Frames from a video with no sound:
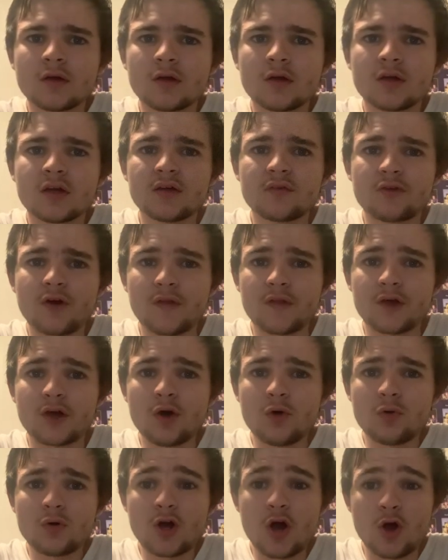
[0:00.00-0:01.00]
You've got the
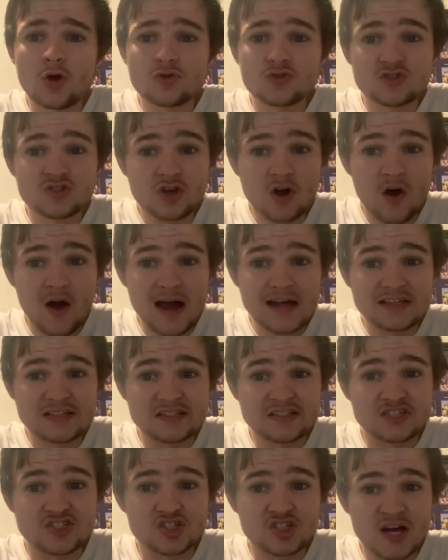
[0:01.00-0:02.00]
Gold Coast
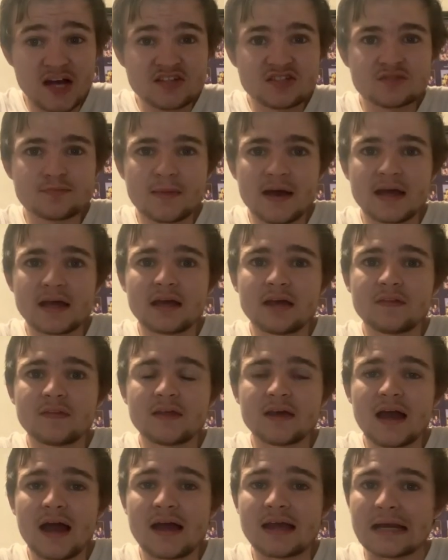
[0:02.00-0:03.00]
Titans just making
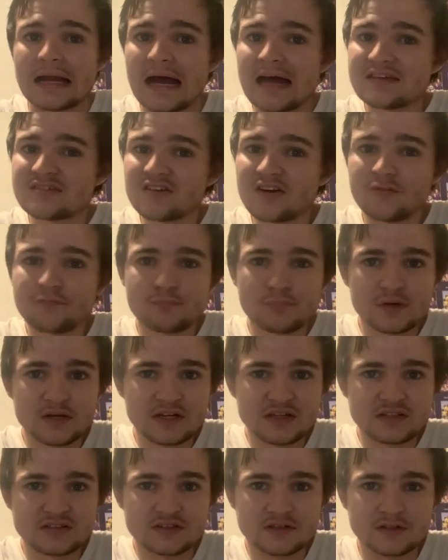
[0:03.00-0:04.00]
the eight, as I've
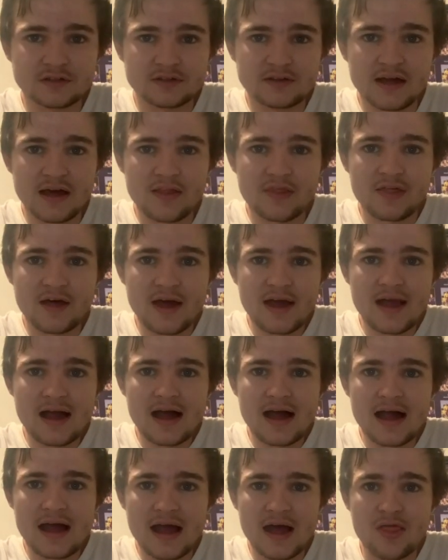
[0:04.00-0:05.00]
predicted. Now, they
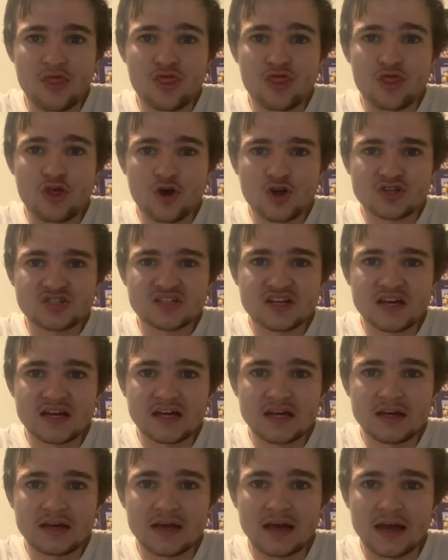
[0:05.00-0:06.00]
are at
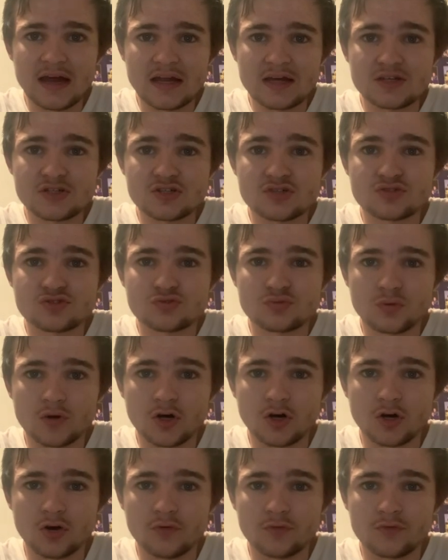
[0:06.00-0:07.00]
13 and
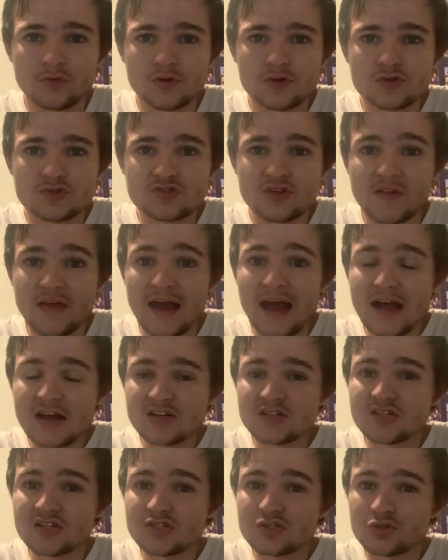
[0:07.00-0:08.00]
12. So they
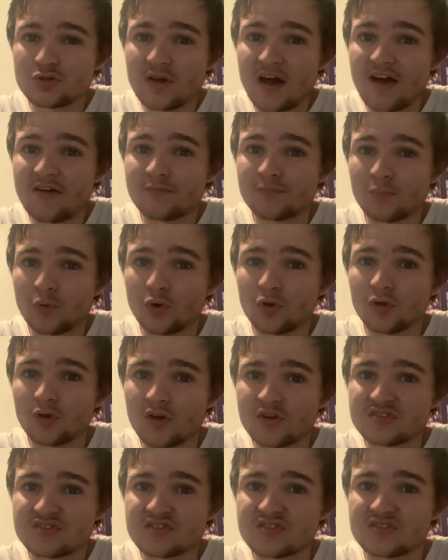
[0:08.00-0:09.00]
actually do have more
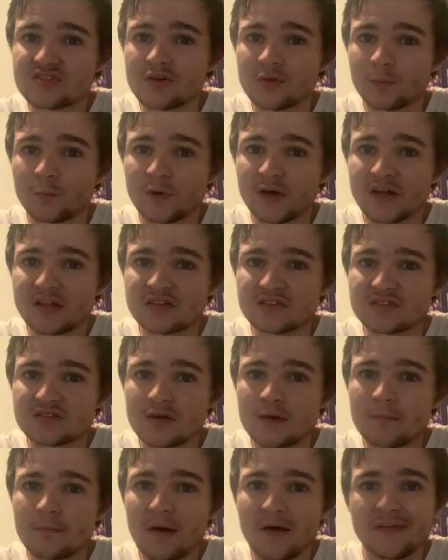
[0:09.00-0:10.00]
losses than wins,
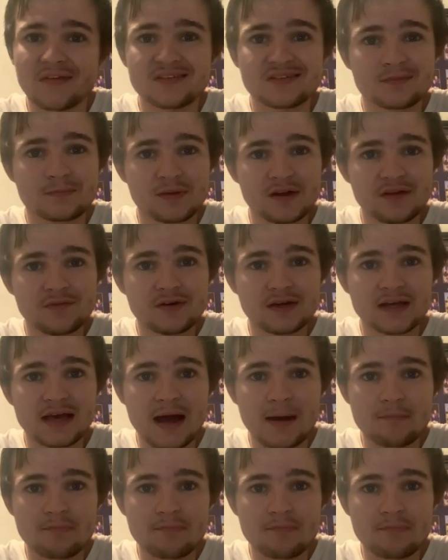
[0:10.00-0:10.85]
but there's a bit of a gap